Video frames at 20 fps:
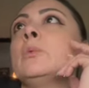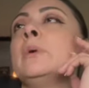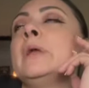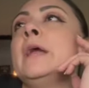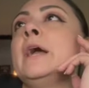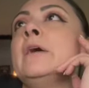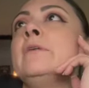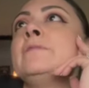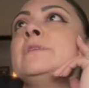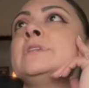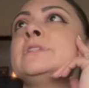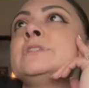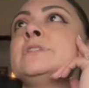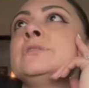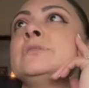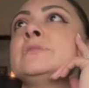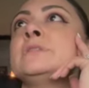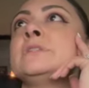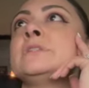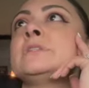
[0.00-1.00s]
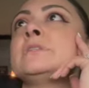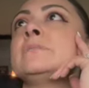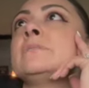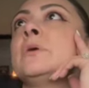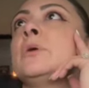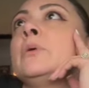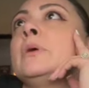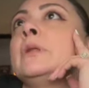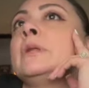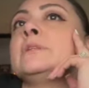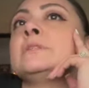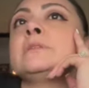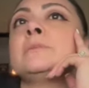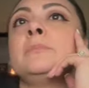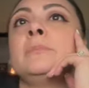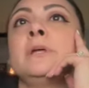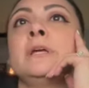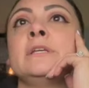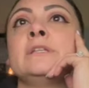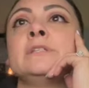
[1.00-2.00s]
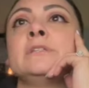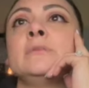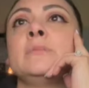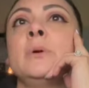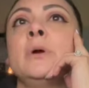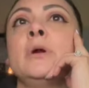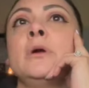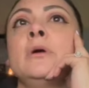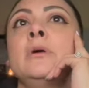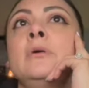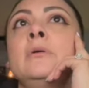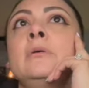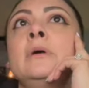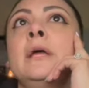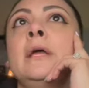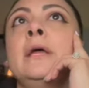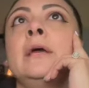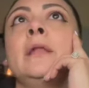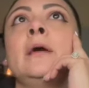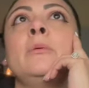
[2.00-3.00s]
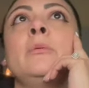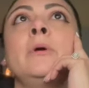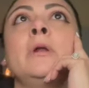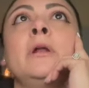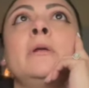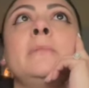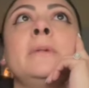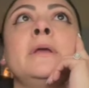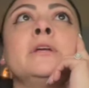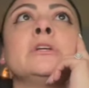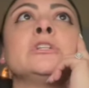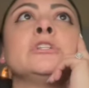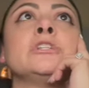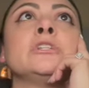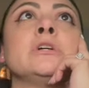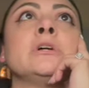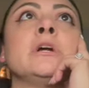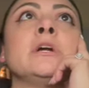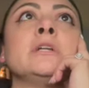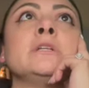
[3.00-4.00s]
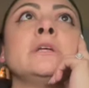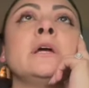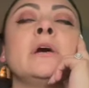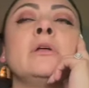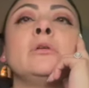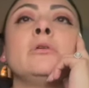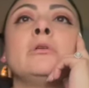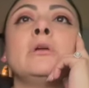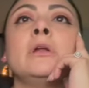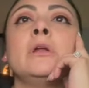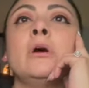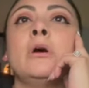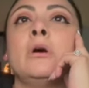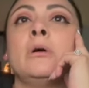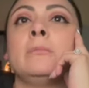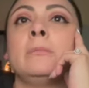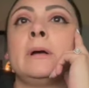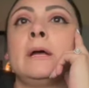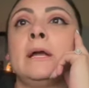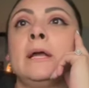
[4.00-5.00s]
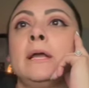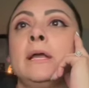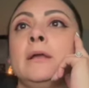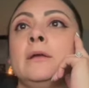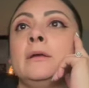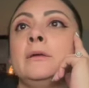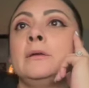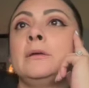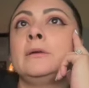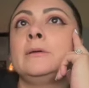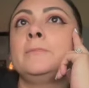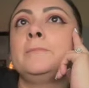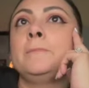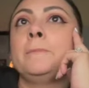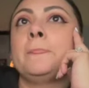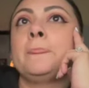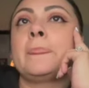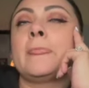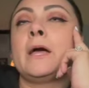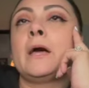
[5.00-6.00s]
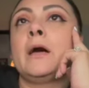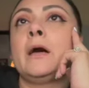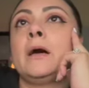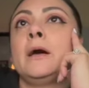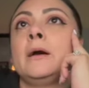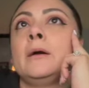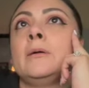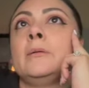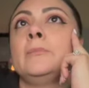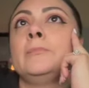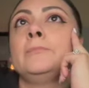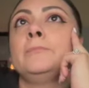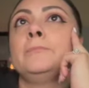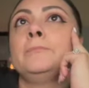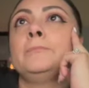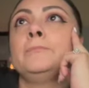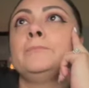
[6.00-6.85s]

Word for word: We have this new system going into place tomorrow and I wanted to make sure I downloaded all my, um,